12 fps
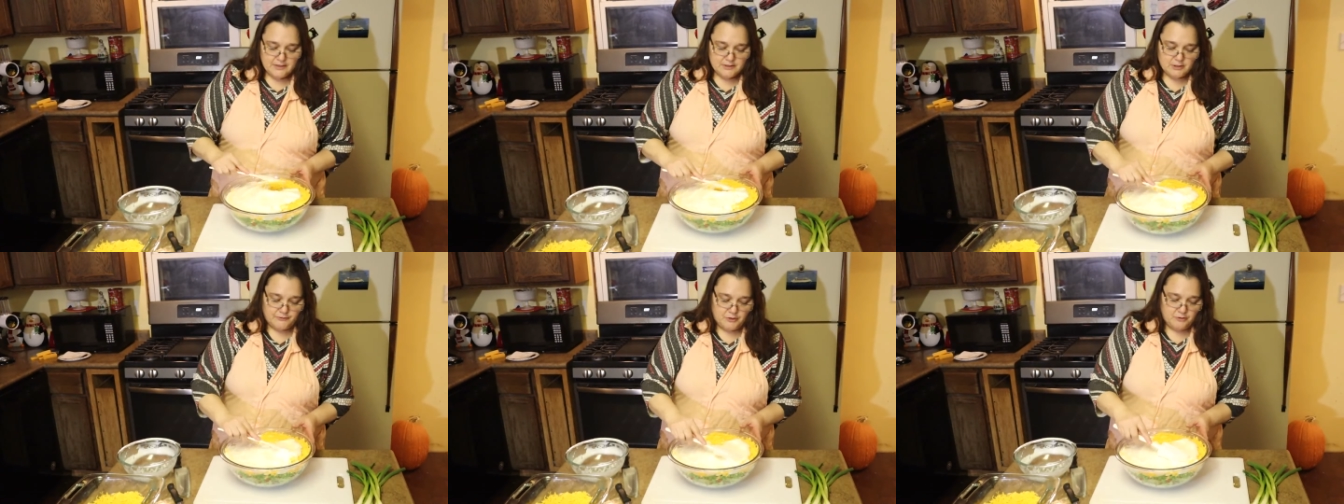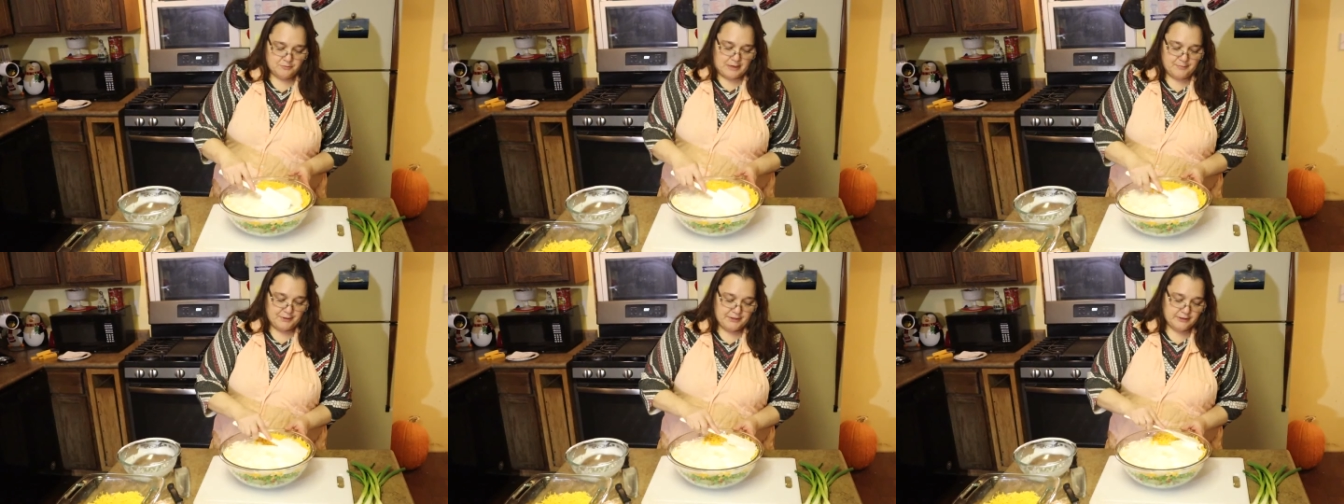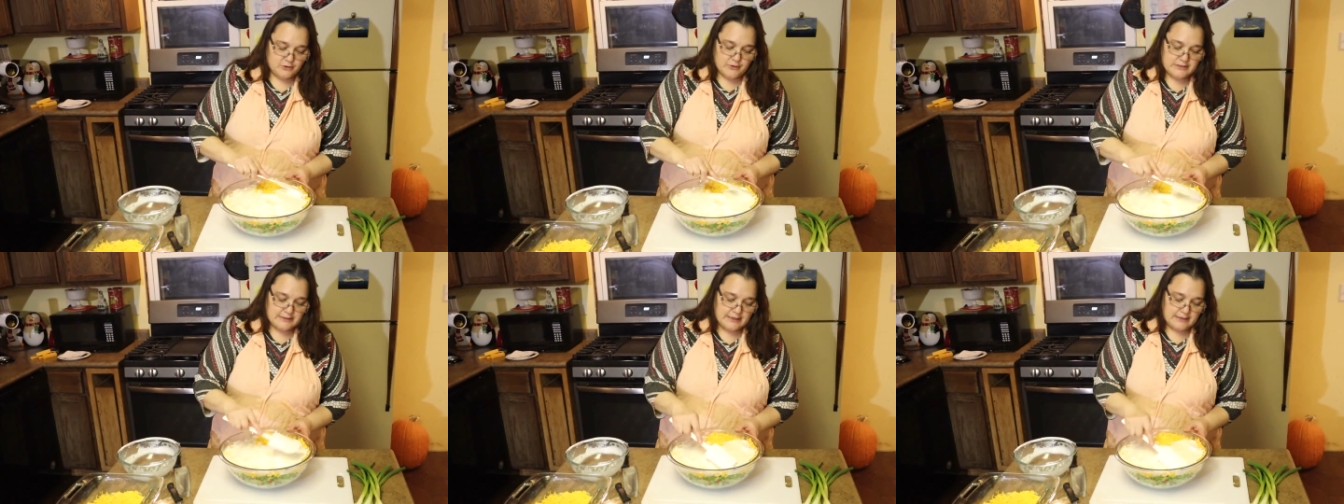So by putting the
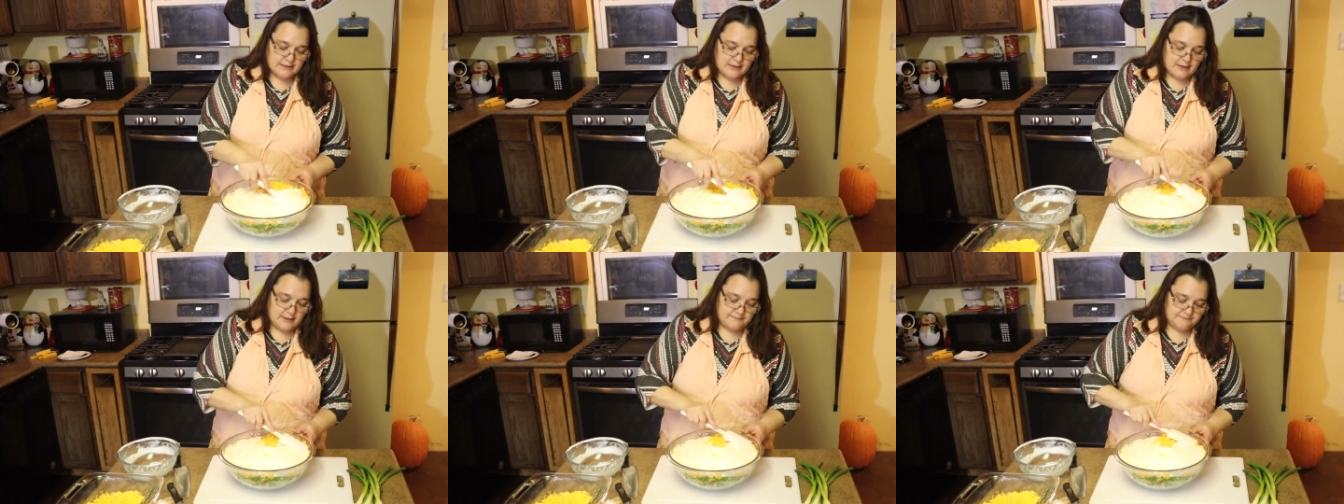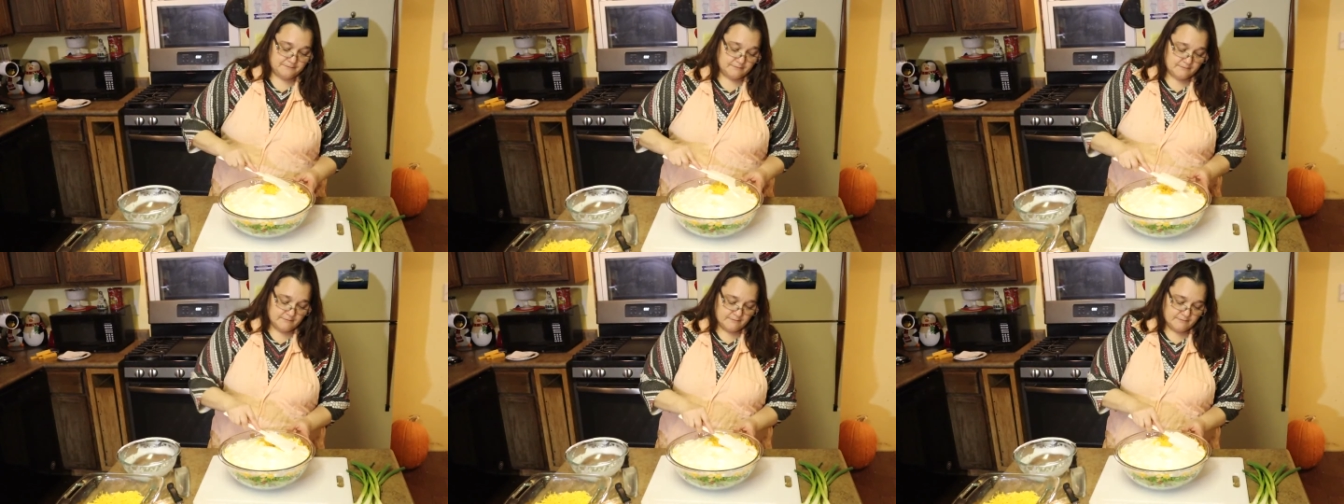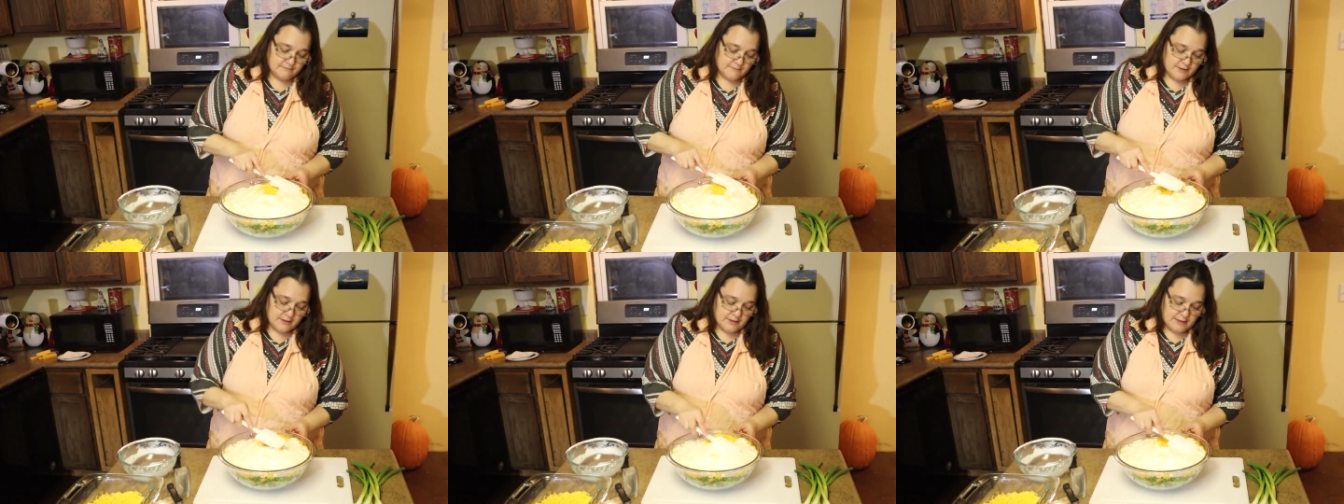dressing on top
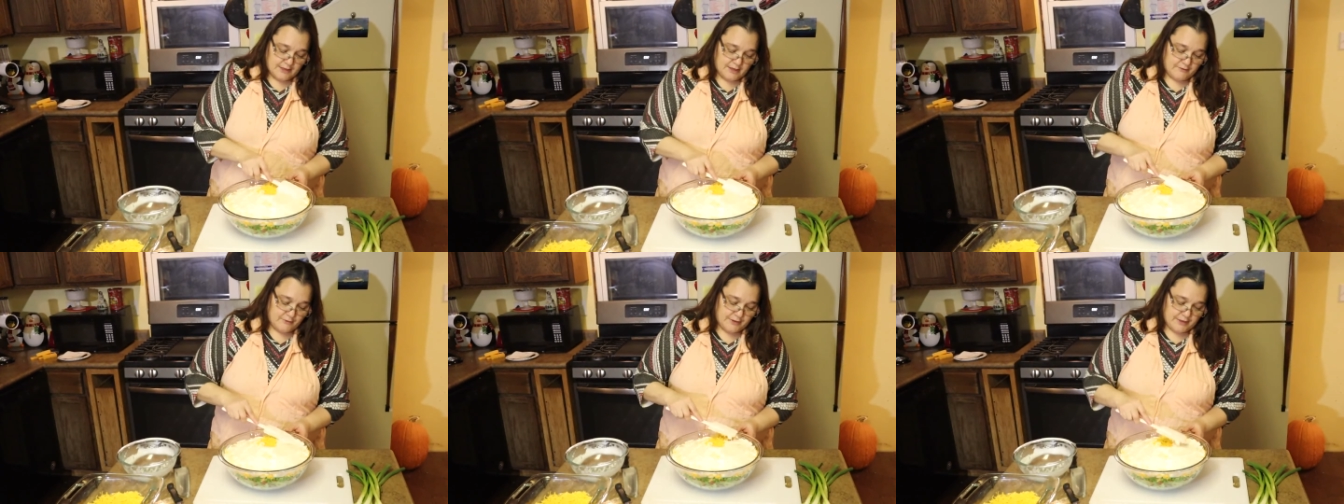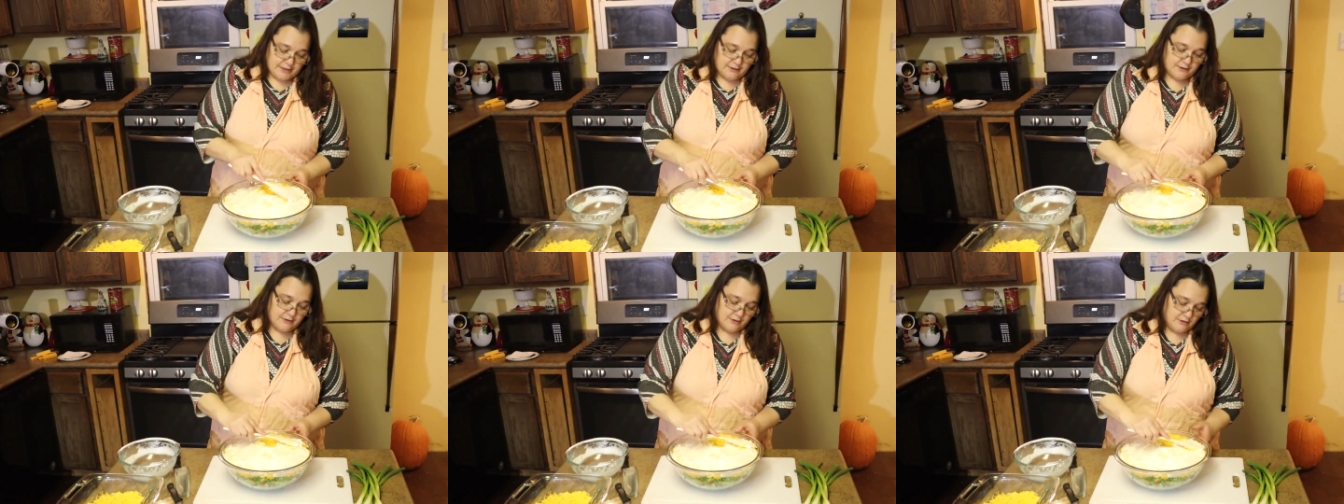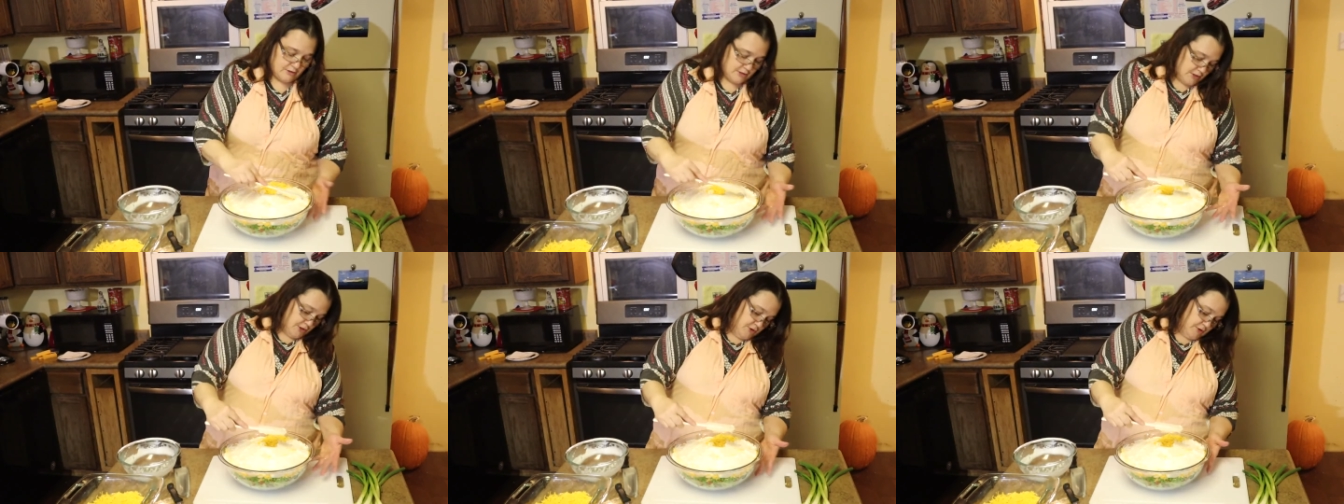and covering
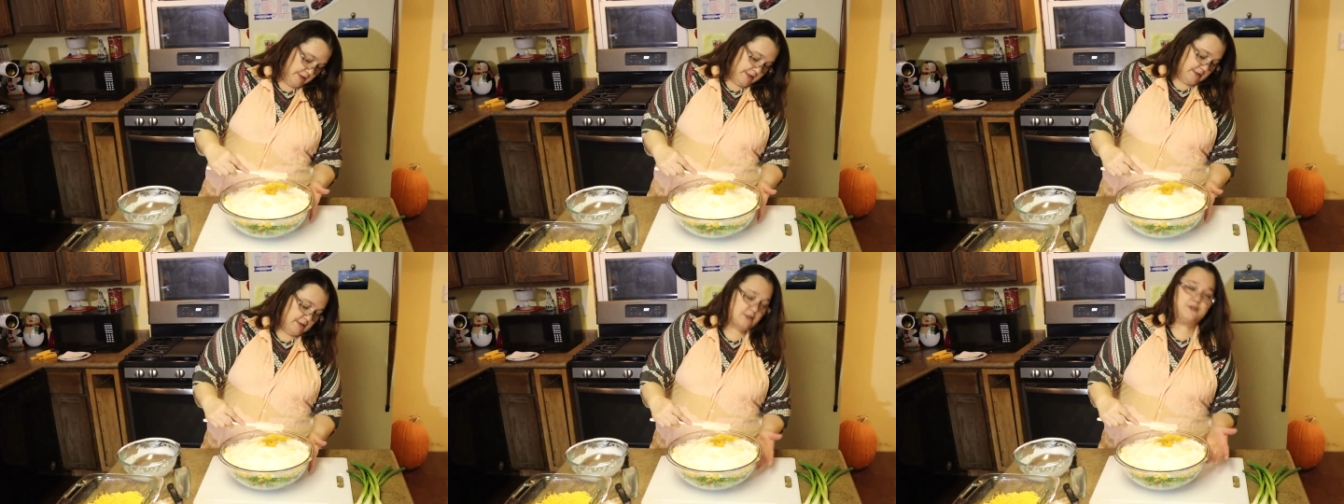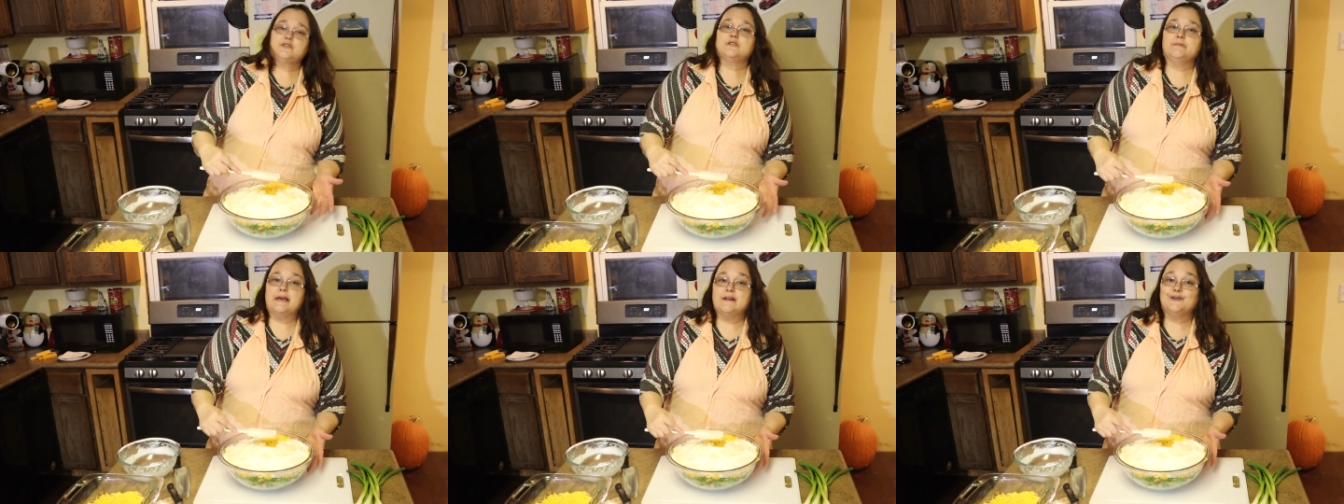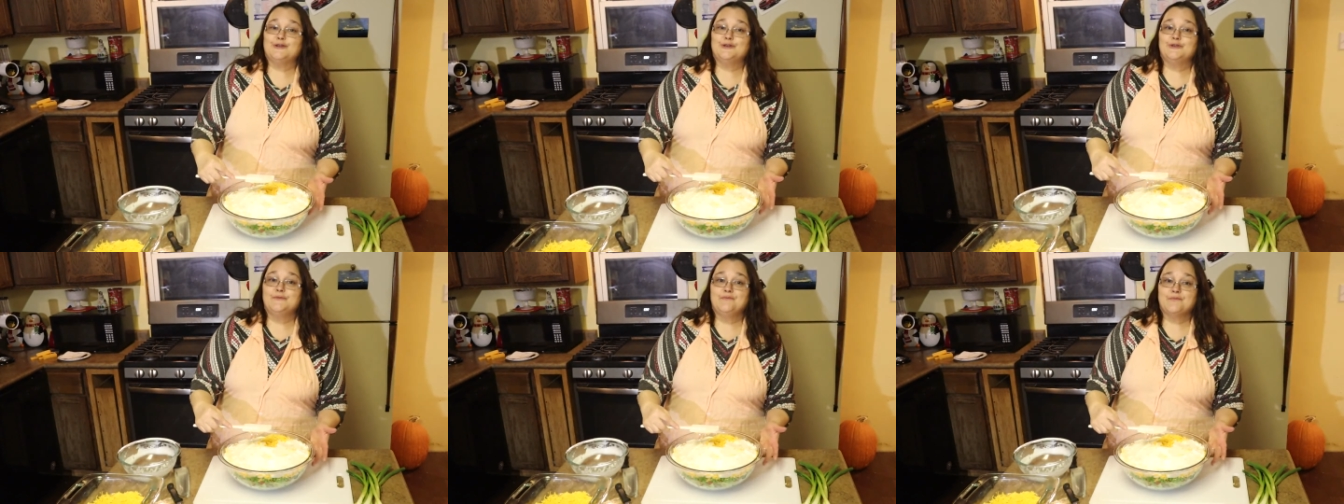your lettuce, your tomato,